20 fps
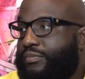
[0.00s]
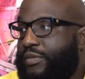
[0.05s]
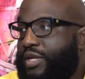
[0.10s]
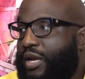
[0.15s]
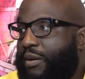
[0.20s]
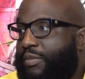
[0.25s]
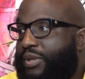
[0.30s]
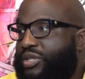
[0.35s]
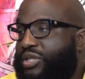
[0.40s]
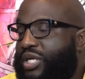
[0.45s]

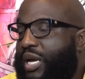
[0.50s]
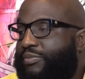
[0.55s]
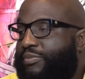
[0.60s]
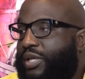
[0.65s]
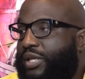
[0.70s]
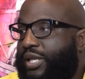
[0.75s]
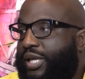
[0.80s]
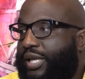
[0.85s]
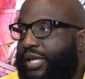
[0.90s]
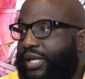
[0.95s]
I'm gonna drop
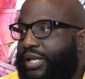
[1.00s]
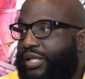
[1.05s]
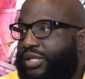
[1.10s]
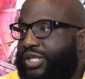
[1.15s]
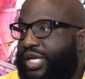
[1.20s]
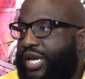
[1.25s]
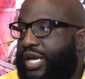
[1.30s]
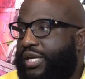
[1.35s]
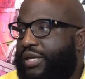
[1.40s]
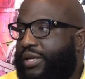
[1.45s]
the link in the
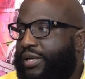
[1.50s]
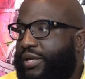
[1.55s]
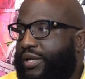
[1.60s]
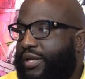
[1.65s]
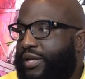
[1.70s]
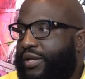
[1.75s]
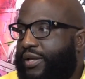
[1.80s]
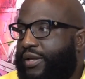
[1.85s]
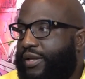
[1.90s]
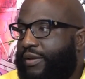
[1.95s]
chat.
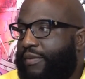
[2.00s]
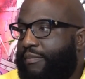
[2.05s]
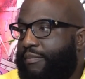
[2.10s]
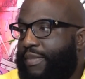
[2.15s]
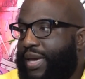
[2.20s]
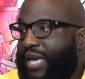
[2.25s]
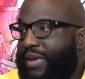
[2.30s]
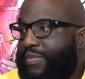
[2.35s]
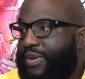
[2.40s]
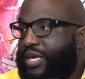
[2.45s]

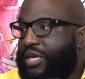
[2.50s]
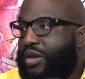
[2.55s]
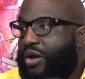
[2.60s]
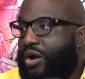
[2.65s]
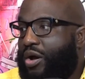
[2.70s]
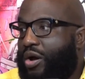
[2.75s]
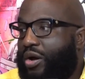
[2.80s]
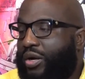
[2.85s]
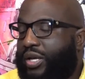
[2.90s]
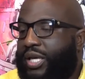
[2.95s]
Maybe
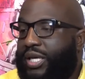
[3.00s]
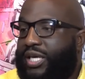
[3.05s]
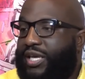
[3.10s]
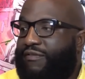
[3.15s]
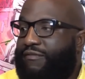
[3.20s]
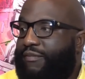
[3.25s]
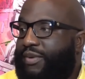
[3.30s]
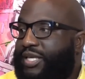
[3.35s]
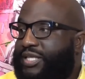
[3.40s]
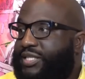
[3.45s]
y'all can
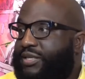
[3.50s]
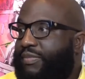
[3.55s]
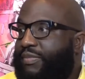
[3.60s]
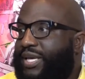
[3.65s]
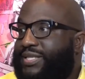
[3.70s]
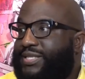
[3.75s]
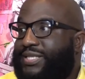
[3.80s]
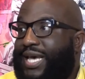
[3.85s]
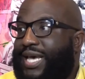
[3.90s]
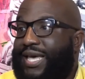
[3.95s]
give me some
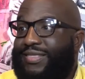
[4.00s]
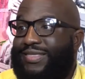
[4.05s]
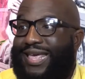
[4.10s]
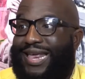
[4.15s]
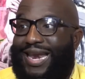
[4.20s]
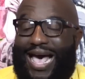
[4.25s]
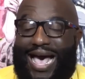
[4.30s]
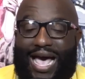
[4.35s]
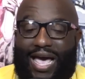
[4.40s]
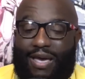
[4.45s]
insight
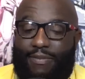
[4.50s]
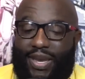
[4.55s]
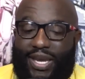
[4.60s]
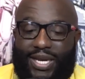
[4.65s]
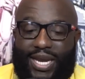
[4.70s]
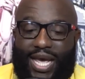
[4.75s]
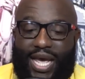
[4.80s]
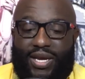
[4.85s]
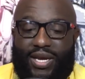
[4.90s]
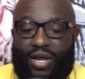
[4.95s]
that I may
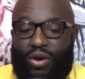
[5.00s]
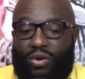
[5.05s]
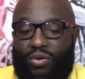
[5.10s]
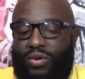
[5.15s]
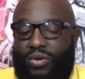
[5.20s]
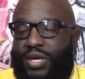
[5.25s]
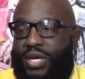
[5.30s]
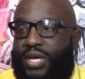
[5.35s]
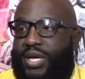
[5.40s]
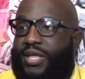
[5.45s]
not know.
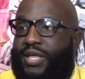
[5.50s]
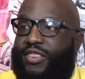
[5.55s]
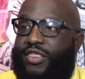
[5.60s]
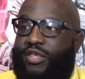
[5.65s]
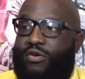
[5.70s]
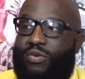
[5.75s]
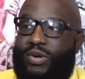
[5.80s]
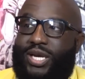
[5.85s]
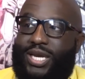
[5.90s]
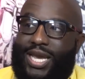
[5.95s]

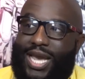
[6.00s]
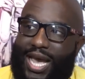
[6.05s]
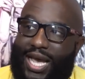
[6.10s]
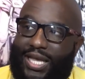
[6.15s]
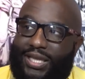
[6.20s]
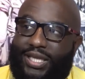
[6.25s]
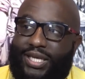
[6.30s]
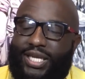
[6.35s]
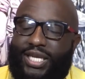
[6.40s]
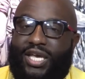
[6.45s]
The
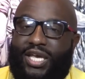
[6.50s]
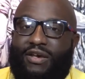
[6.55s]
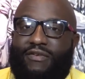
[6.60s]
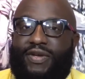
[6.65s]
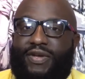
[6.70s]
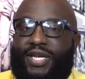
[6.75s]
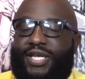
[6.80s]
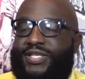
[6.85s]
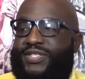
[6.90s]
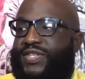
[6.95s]
reality of
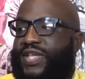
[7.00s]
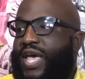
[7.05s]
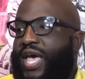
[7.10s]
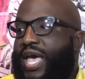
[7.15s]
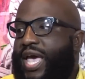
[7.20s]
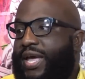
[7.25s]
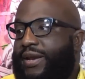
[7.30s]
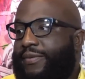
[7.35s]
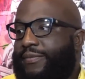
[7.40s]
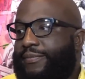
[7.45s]
it is
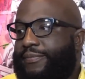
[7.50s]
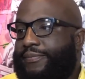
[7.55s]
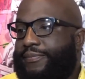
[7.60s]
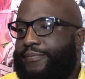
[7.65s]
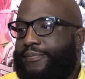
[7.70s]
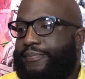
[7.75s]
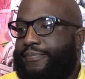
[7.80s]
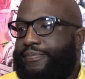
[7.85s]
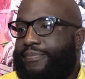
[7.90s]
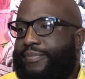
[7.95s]
that
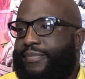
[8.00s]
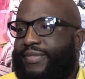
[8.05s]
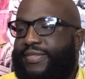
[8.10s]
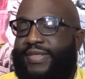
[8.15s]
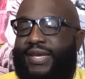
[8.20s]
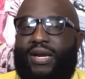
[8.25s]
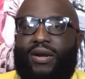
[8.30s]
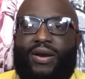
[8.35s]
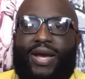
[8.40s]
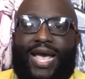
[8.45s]

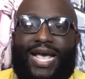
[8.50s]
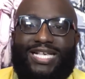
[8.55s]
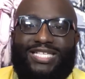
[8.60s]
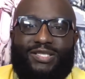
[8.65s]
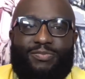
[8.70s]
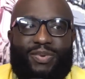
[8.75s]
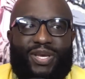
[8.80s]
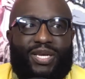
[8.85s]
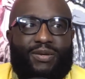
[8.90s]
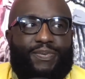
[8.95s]
there has
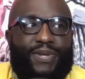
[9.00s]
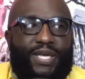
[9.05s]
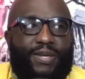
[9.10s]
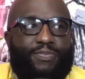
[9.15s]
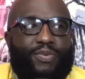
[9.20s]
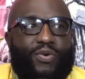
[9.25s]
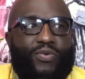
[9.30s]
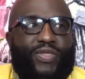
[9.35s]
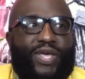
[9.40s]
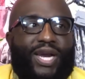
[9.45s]
been
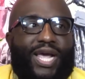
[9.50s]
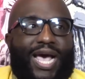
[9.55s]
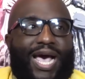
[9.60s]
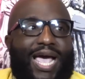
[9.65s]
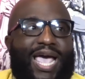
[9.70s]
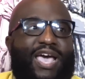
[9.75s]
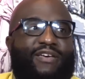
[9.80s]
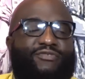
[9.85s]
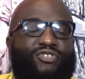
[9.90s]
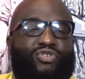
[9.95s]
people that I
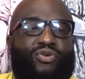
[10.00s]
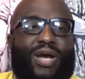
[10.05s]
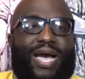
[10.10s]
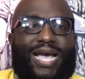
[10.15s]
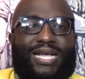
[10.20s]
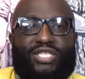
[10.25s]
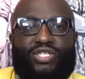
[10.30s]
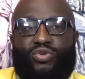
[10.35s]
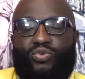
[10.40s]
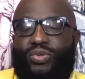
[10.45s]
have
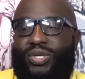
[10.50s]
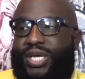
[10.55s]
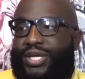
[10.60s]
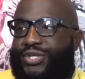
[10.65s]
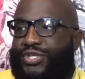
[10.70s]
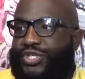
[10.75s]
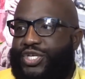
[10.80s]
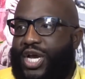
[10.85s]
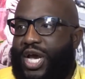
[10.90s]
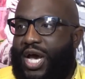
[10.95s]
tried to get
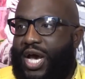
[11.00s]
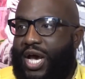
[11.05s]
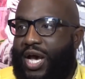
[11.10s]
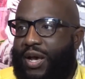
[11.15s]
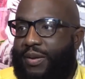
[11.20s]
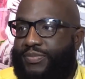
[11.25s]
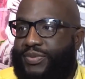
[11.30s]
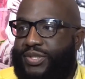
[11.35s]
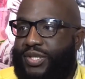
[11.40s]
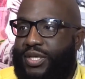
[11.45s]

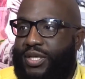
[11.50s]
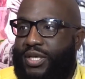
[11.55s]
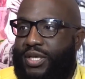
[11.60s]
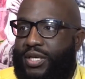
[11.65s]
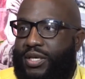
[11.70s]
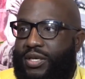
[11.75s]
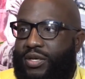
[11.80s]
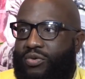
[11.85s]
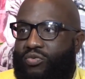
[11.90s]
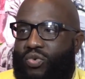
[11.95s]
jobs,
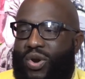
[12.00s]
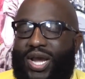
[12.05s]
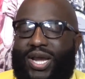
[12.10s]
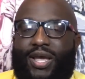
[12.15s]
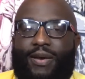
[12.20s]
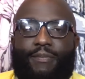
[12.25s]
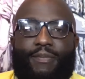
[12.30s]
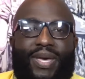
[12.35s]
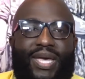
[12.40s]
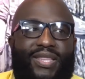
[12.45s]

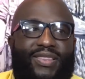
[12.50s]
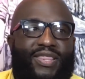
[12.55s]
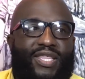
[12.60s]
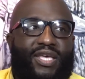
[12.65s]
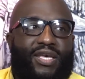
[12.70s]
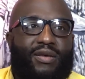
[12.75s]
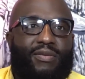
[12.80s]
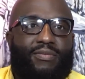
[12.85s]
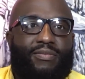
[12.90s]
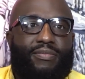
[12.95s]
recommend
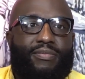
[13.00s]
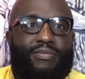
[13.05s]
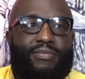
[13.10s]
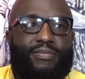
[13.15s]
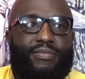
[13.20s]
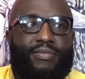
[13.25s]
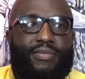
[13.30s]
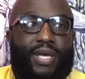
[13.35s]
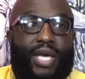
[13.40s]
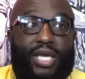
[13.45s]
them,
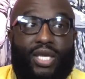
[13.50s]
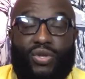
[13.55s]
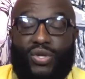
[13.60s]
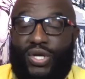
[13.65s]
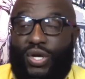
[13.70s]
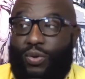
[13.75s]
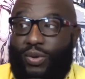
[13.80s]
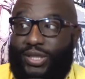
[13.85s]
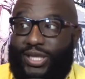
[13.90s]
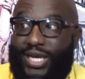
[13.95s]
and you
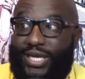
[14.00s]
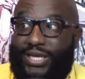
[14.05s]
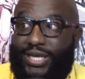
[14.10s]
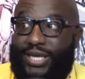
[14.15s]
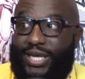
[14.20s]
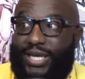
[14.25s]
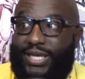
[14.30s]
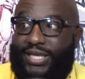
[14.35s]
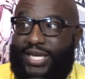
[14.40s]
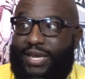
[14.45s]
know what they
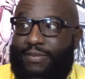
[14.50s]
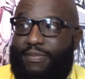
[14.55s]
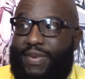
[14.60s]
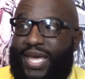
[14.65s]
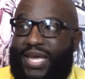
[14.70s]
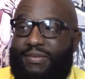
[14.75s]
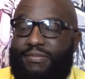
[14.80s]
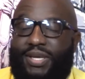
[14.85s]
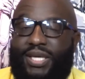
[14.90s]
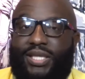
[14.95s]
did? They
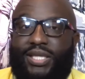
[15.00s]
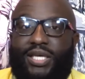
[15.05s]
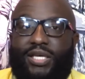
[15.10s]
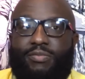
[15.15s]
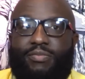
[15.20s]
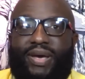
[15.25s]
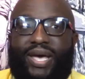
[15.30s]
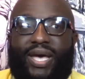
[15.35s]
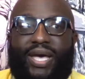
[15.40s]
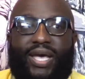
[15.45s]
made me look
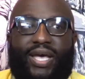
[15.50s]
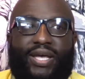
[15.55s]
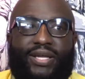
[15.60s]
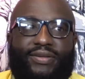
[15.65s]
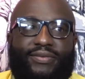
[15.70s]
bad.